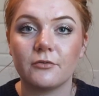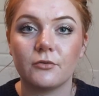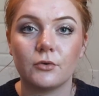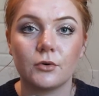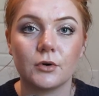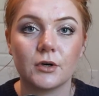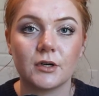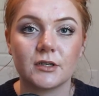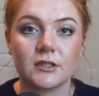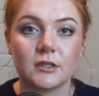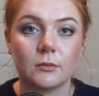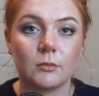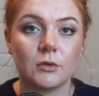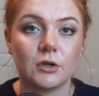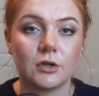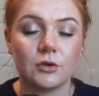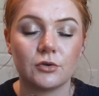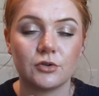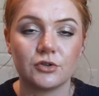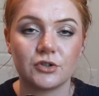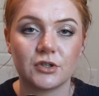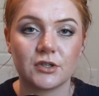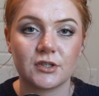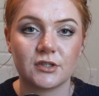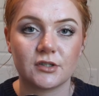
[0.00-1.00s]
for someone
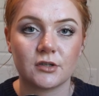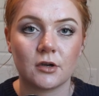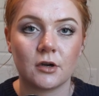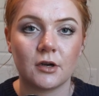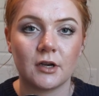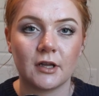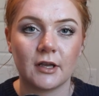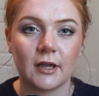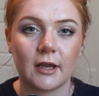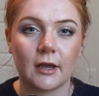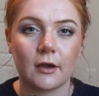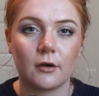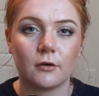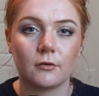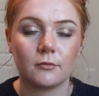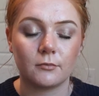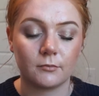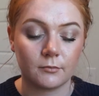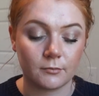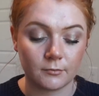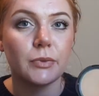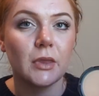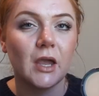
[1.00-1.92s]
who's just starting out.